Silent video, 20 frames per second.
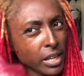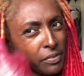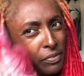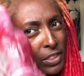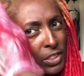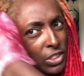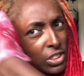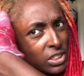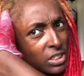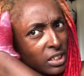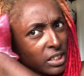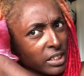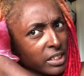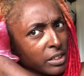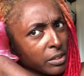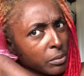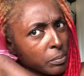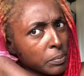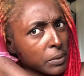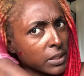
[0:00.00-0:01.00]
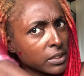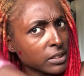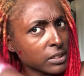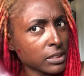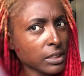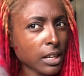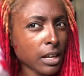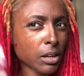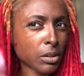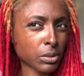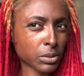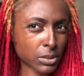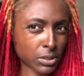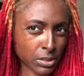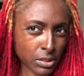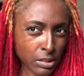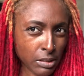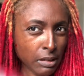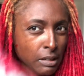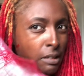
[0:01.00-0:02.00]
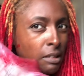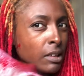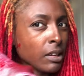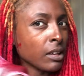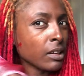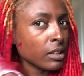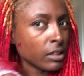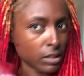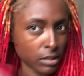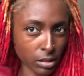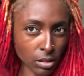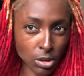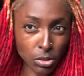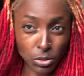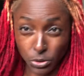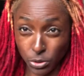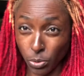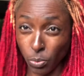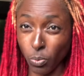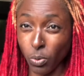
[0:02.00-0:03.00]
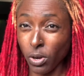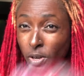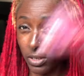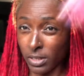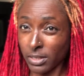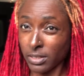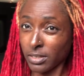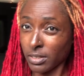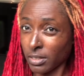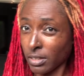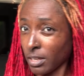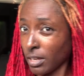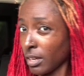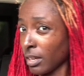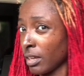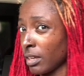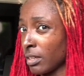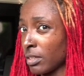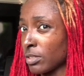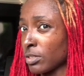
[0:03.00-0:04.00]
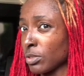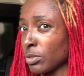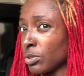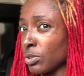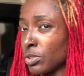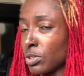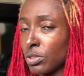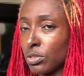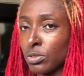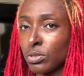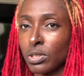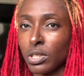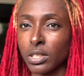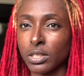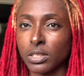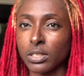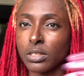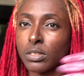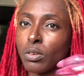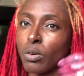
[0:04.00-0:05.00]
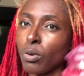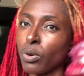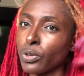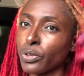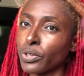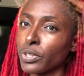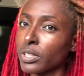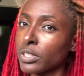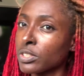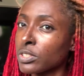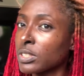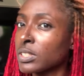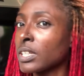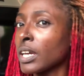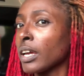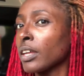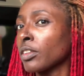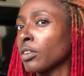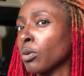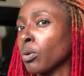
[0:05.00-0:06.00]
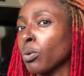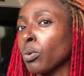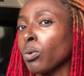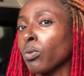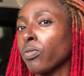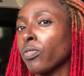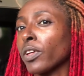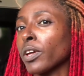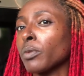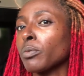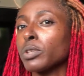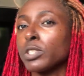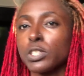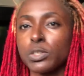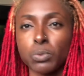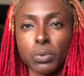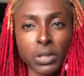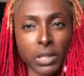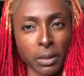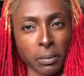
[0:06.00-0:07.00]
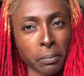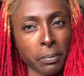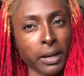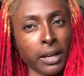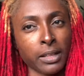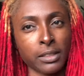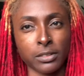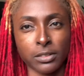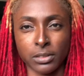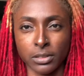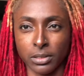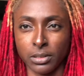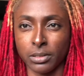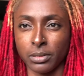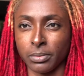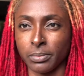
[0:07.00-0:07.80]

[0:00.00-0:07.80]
just a little bit out also works. Okay, so you can do this, or you can just dye the whole thing, which is what I plan to do.